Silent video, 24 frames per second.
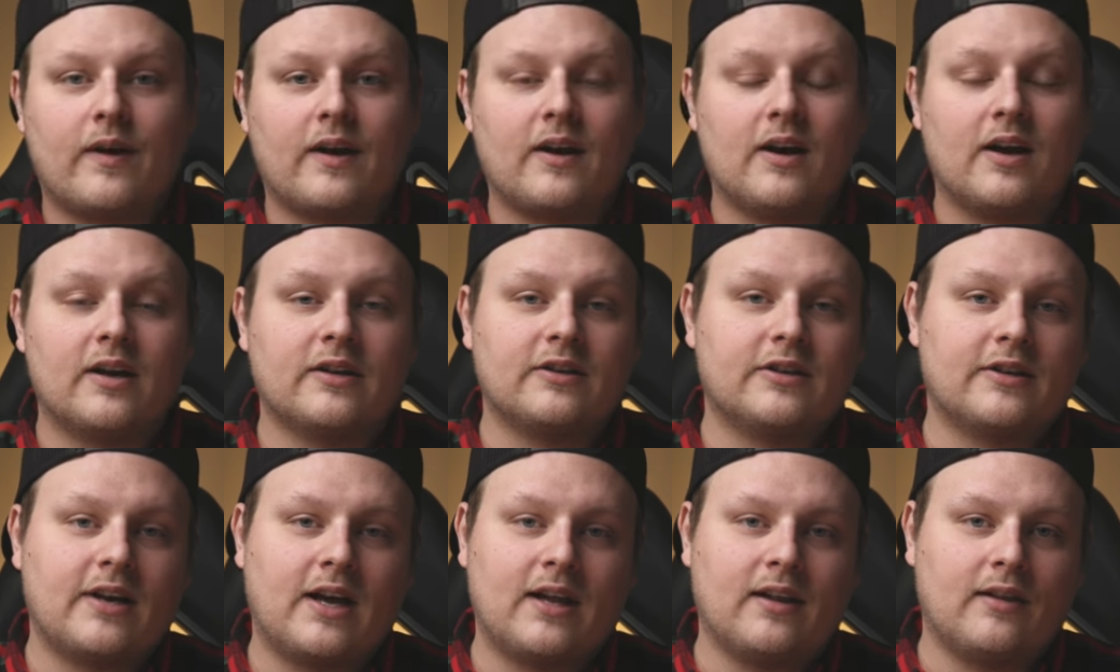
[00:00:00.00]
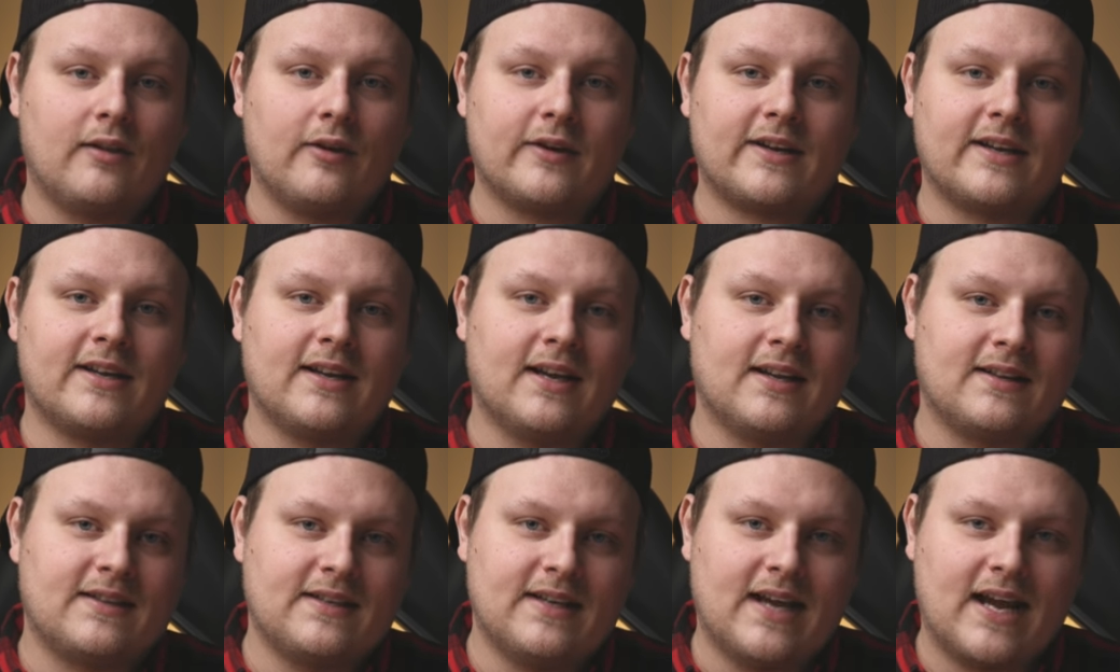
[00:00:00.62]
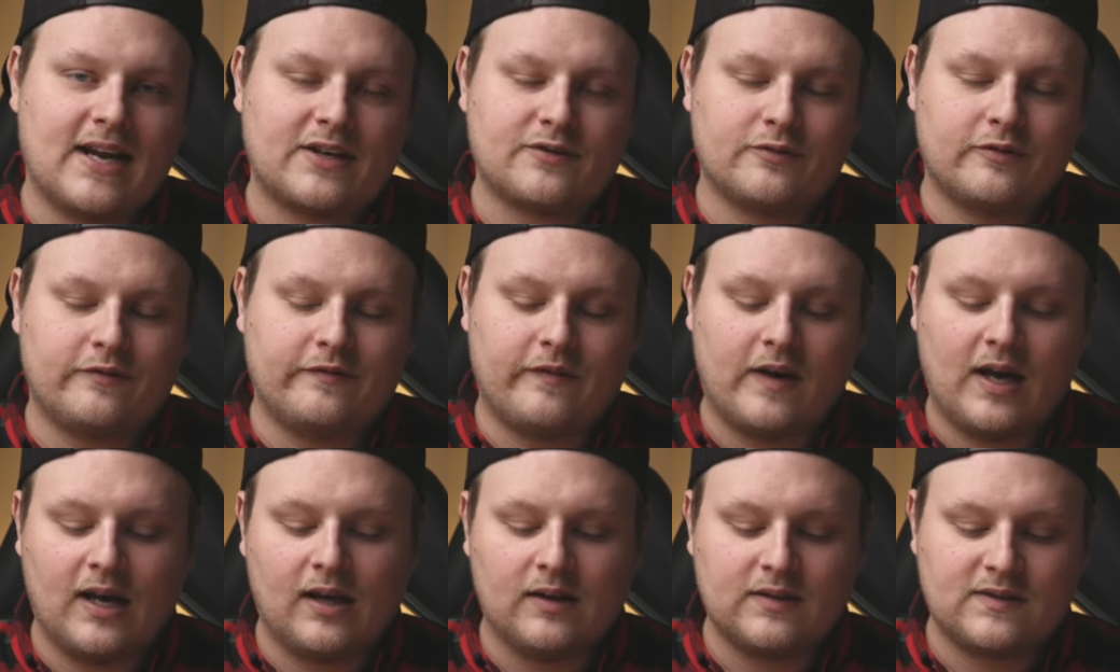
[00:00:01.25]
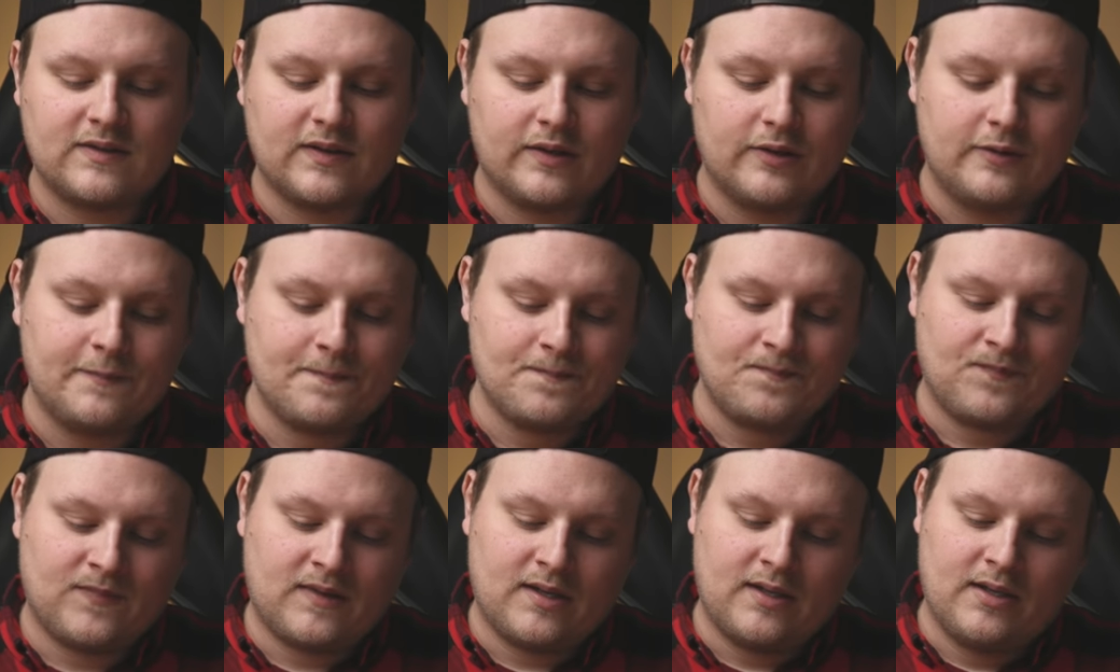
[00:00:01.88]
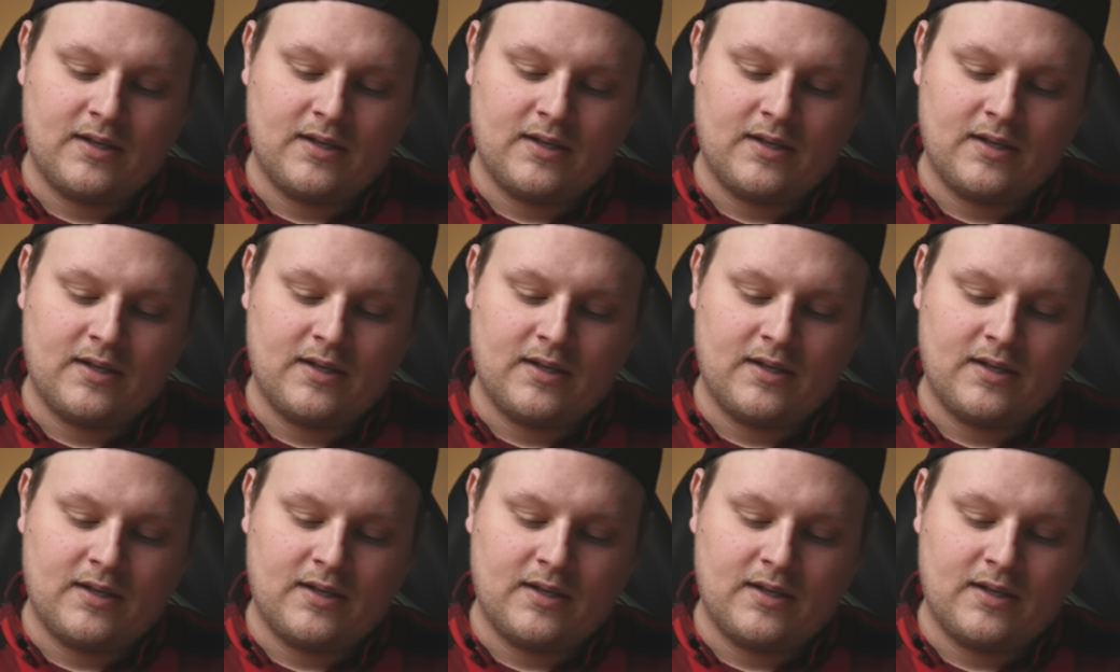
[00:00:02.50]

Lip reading: going on. You're not looking at the actual file. So